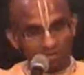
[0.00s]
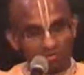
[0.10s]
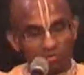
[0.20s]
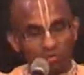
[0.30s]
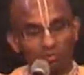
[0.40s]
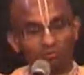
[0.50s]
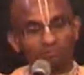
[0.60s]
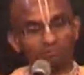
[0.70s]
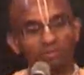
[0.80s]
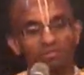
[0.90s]
So,
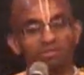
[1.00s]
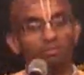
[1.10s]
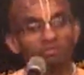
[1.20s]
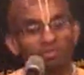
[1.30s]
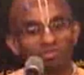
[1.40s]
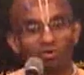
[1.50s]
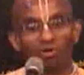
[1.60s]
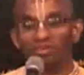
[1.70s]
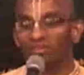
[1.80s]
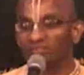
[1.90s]
the scriptures
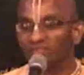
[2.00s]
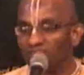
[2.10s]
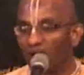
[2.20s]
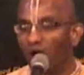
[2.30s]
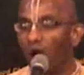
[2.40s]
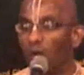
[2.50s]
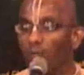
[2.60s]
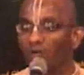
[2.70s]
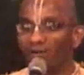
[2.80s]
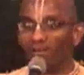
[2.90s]
call this as
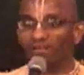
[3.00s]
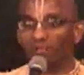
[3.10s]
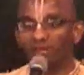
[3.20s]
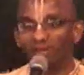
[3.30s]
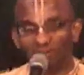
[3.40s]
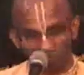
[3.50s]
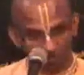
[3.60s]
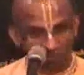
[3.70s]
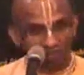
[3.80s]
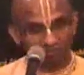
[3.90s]
avaranatmika shakti.